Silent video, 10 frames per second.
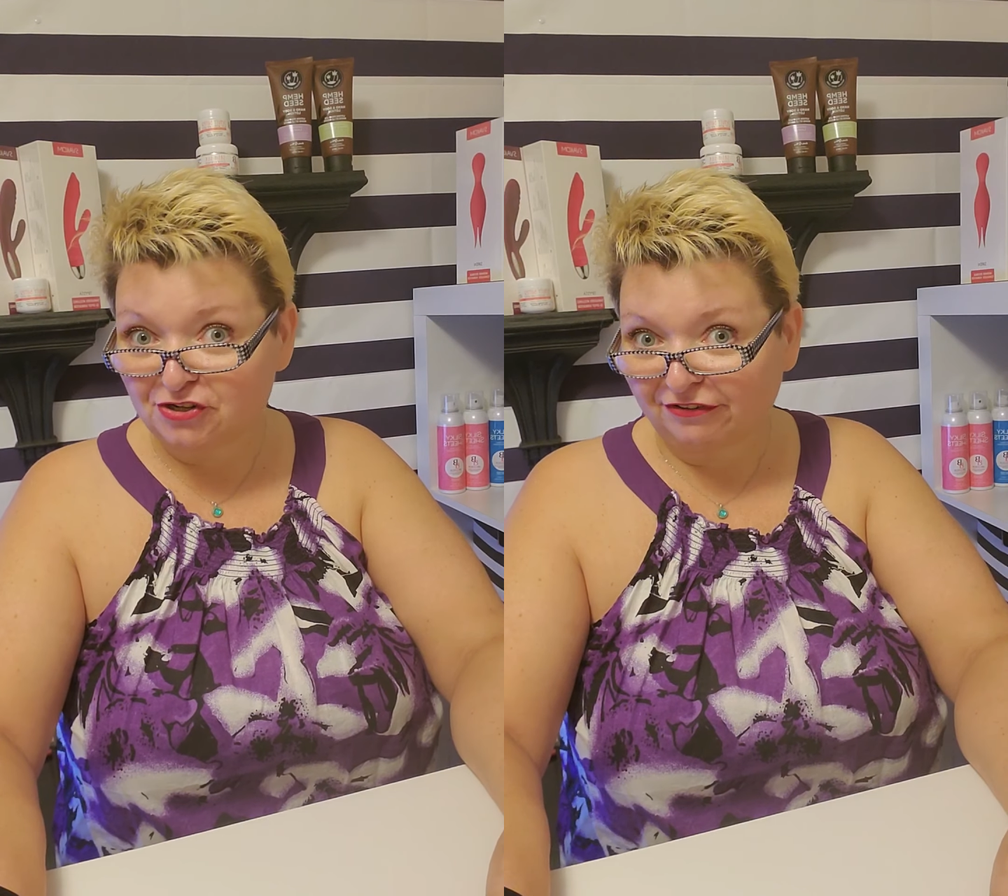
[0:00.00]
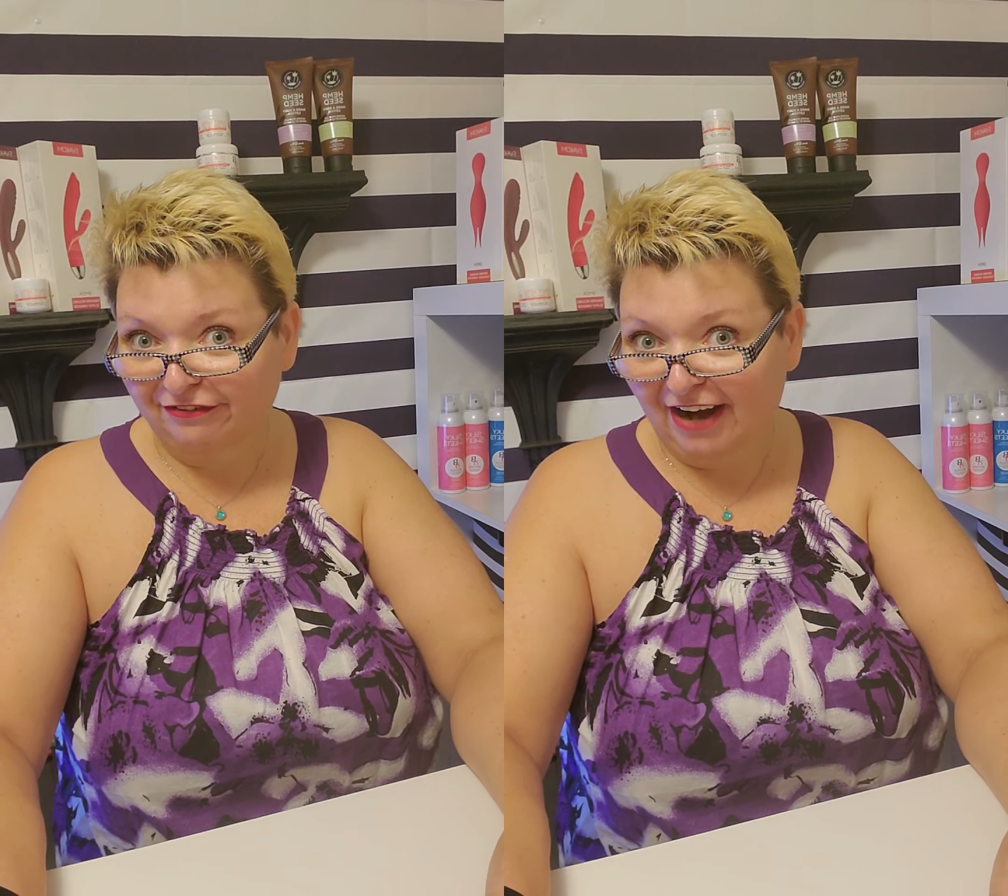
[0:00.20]

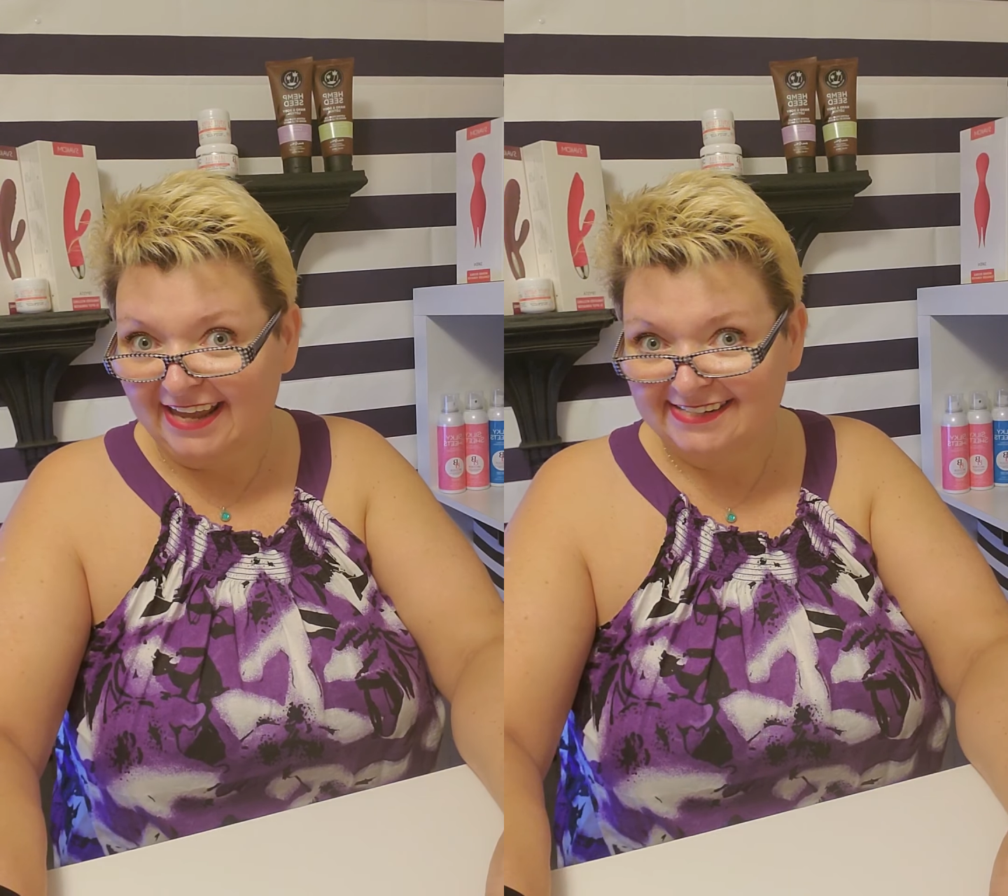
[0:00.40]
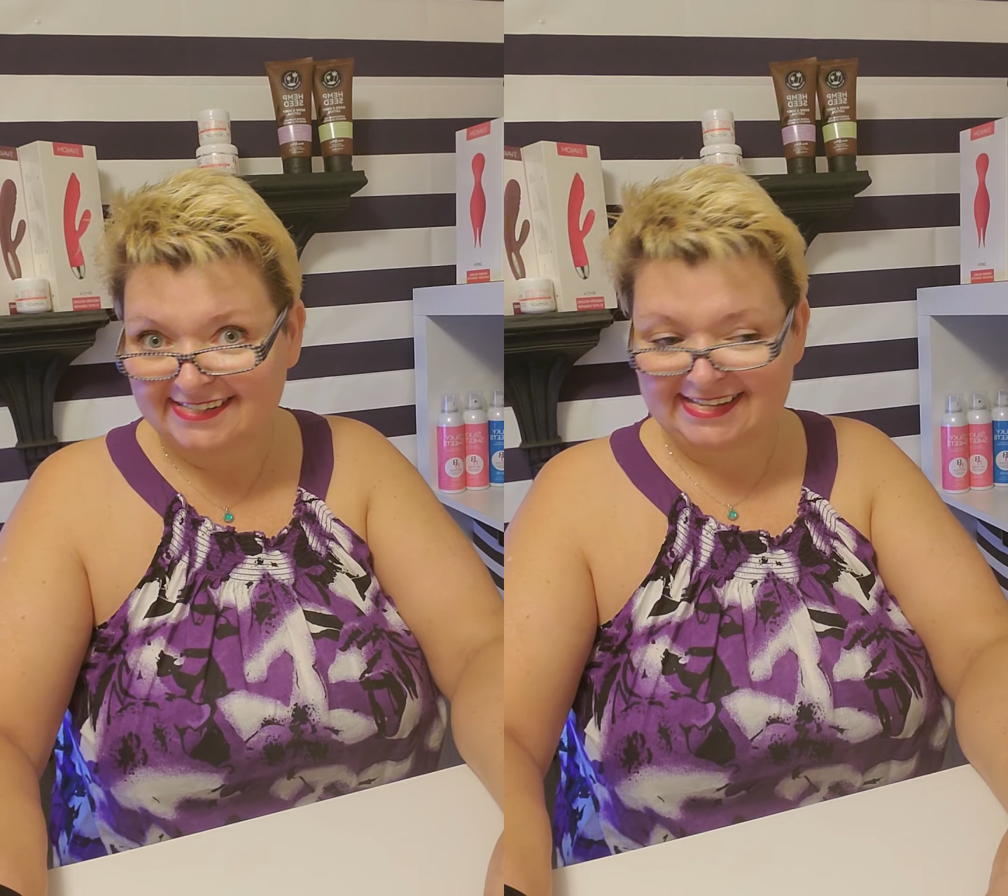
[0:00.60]
your
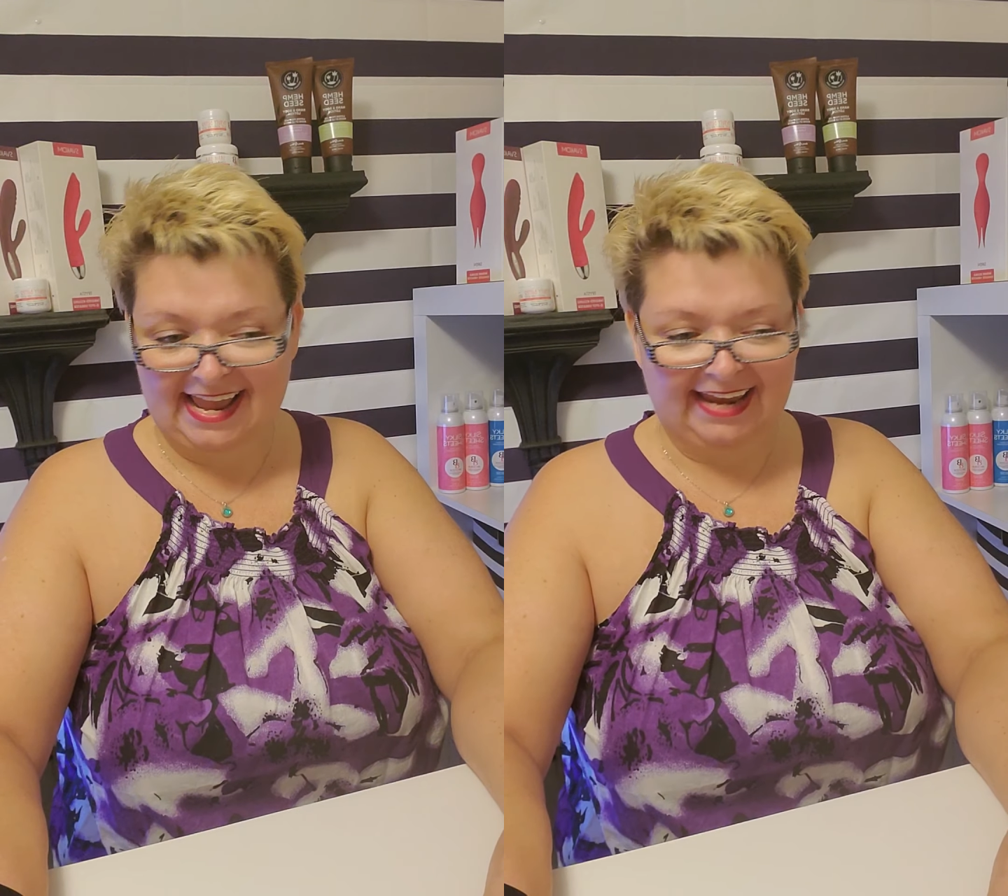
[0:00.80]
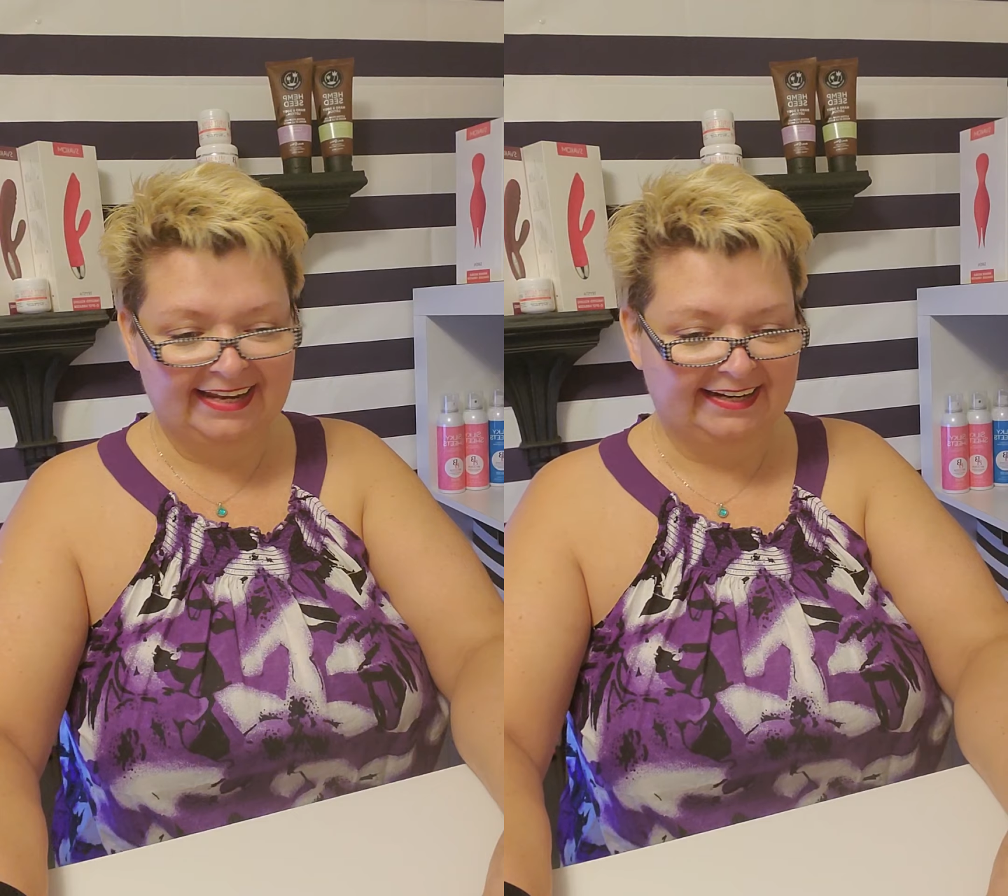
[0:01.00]
friends
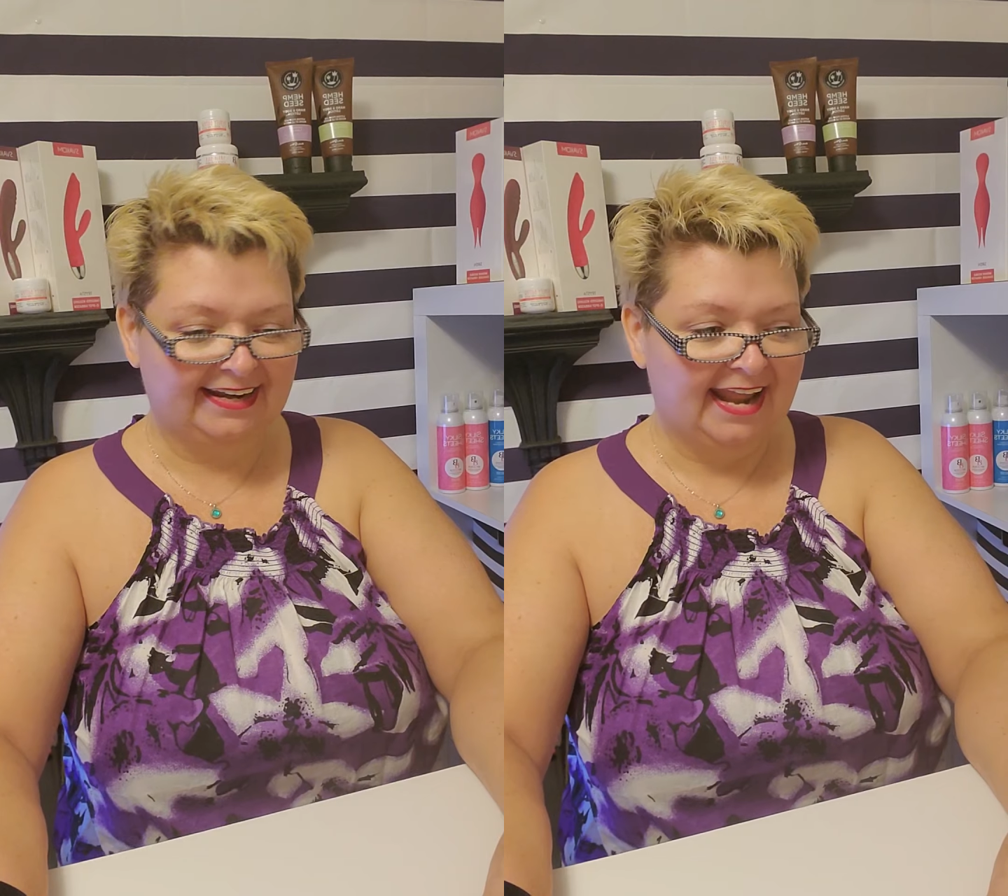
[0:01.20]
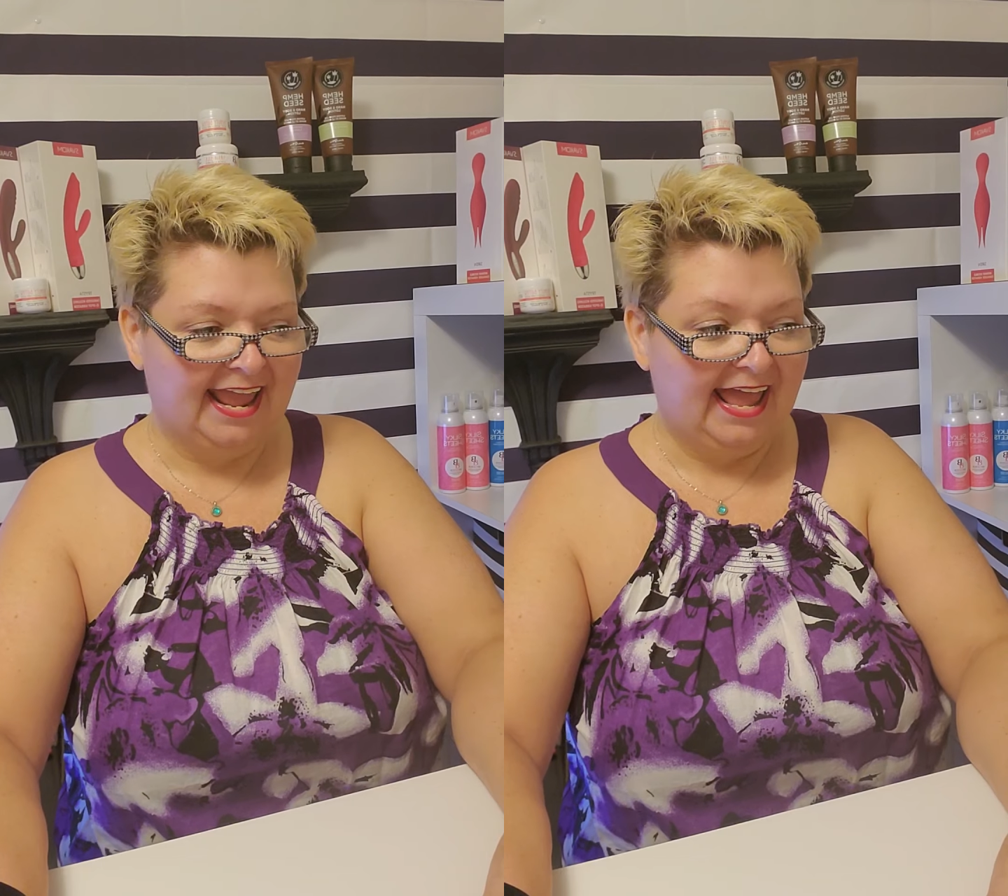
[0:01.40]
and